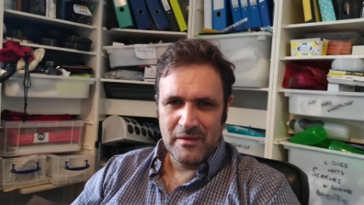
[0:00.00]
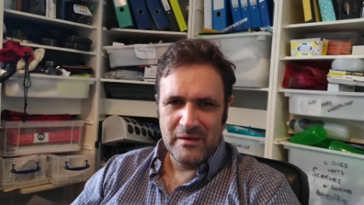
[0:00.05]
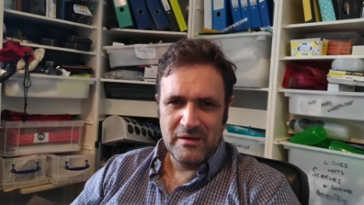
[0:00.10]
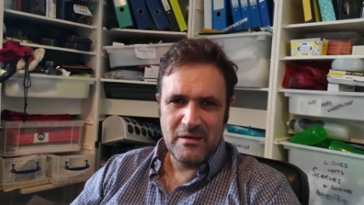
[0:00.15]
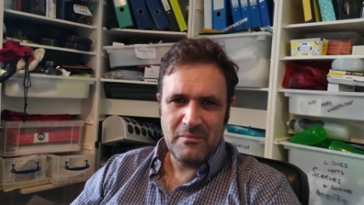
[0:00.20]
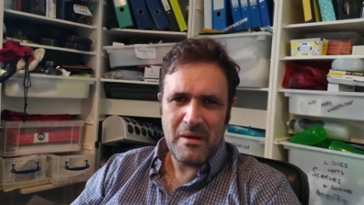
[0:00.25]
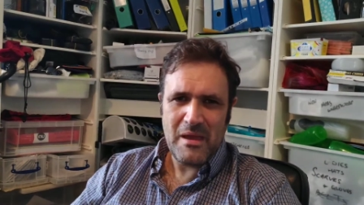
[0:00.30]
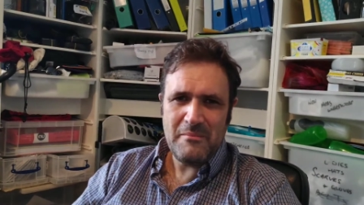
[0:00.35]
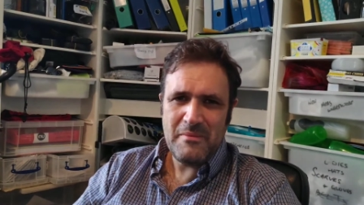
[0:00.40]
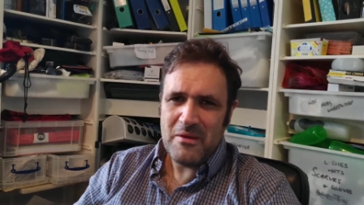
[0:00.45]

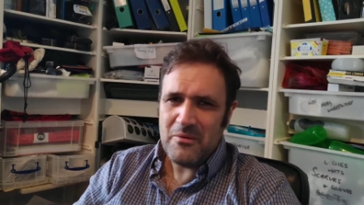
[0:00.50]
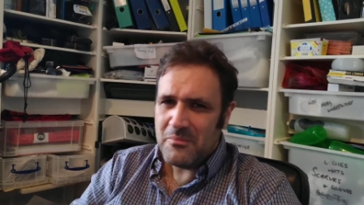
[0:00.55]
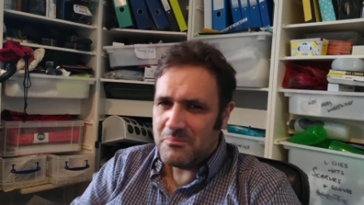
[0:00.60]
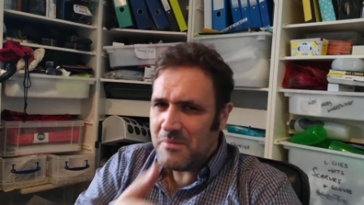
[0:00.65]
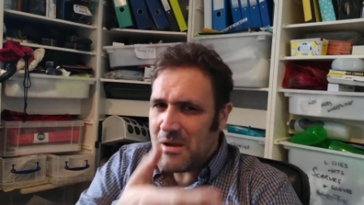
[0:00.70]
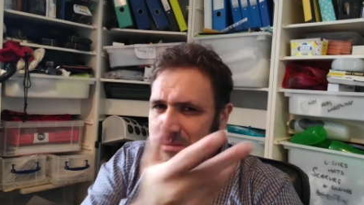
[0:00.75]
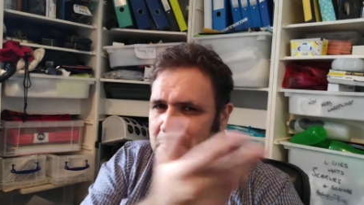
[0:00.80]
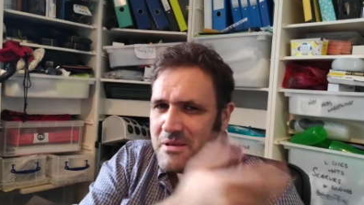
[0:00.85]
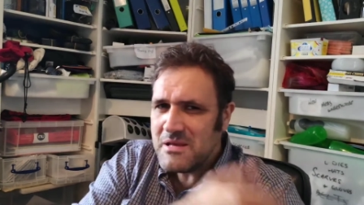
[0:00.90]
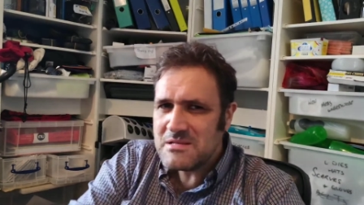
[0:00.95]
You know,
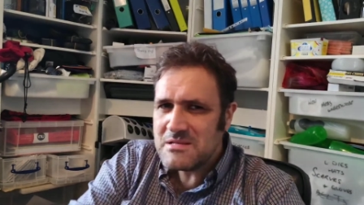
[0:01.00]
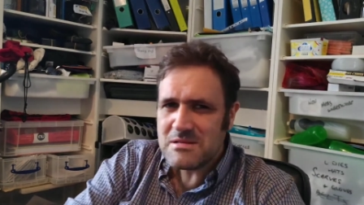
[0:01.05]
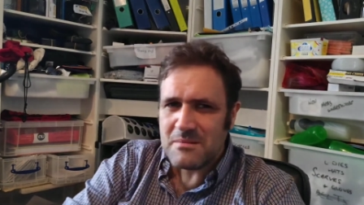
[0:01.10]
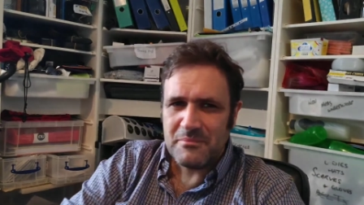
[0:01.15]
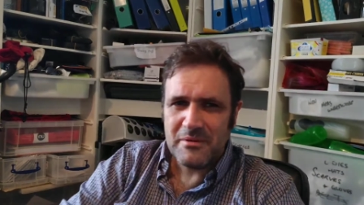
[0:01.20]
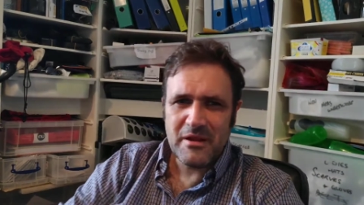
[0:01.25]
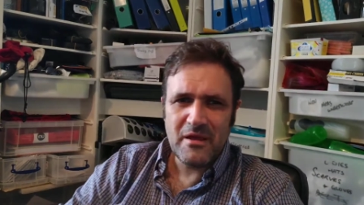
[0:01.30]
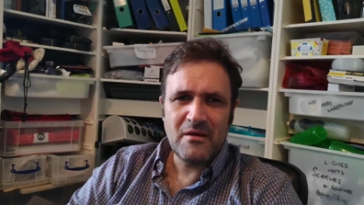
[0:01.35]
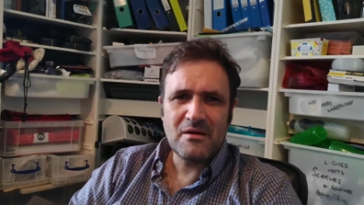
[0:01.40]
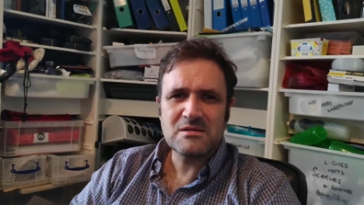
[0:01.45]
maybe
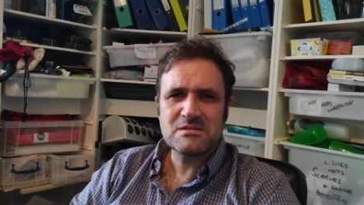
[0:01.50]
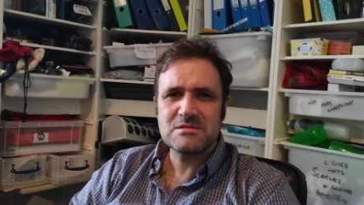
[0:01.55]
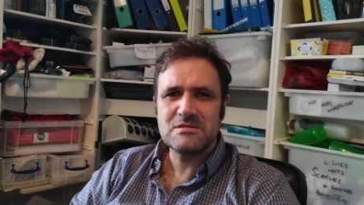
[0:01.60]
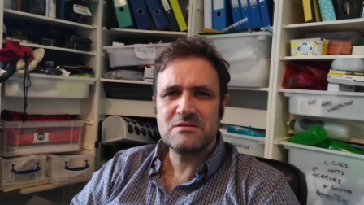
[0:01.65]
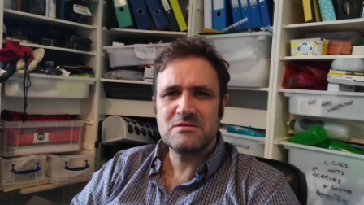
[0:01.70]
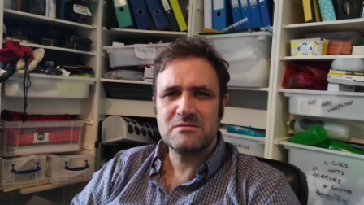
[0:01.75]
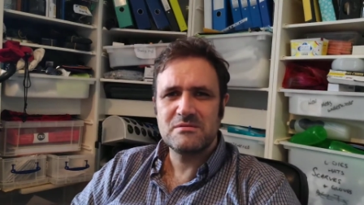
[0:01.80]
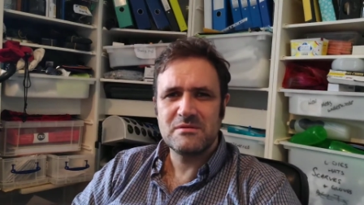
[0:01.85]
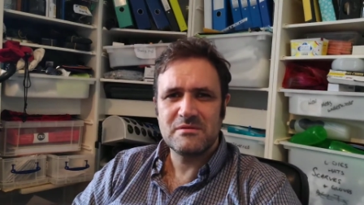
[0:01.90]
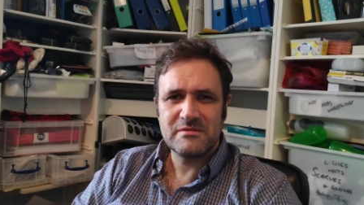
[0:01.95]
somebody asks
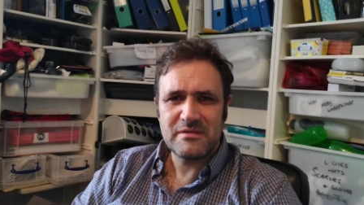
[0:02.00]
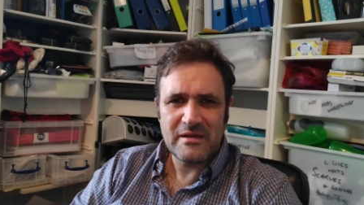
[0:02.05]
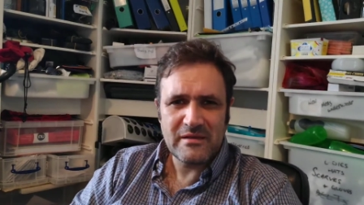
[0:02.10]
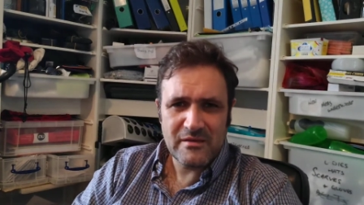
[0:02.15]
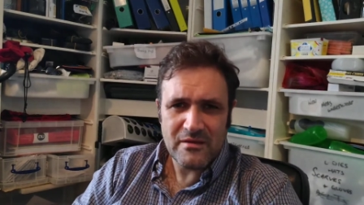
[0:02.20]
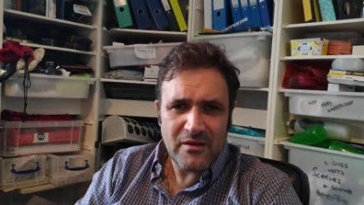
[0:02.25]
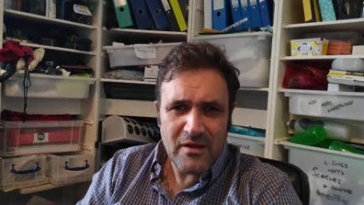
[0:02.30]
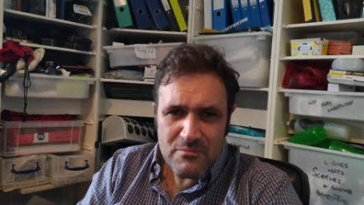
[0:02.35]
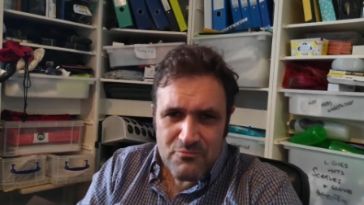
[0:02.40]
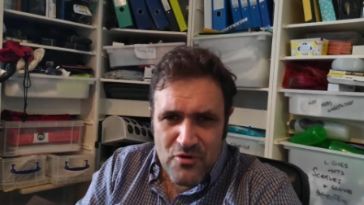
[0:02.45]
you, you say,
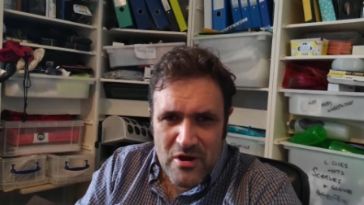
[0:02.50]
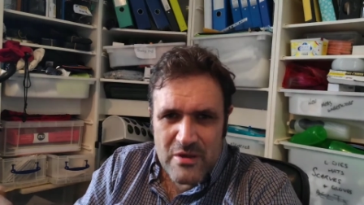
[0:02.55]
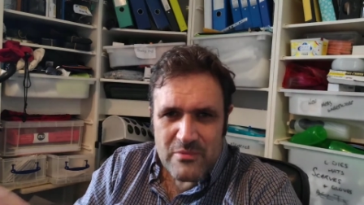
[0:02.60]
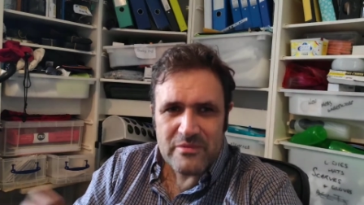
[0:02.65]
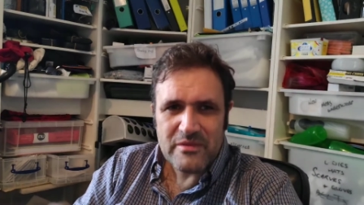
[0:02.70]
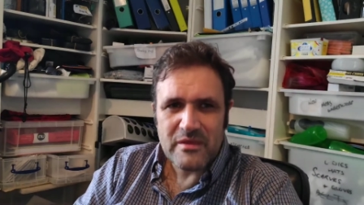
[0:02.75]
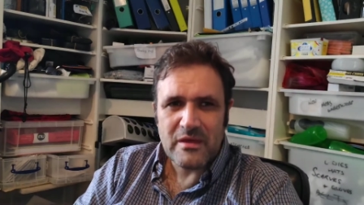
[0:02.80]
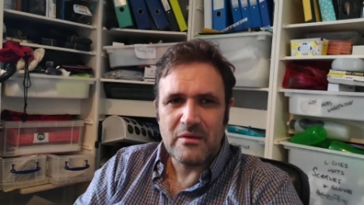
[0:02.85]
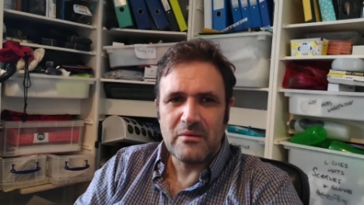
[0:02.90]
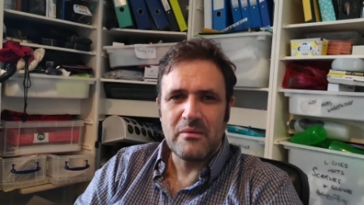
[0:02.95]
can I pray
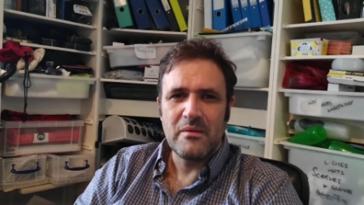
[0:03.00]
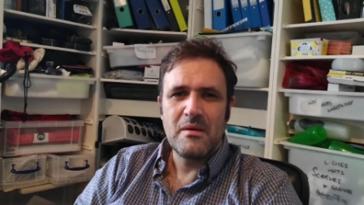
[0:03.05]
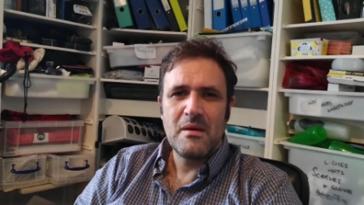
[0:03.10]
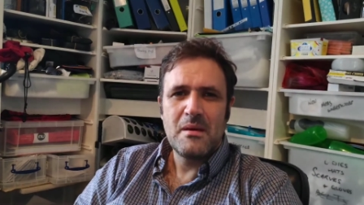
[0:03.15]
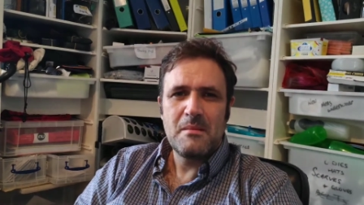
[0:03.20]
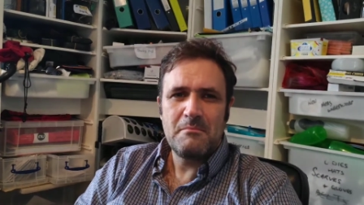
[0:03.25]
with you?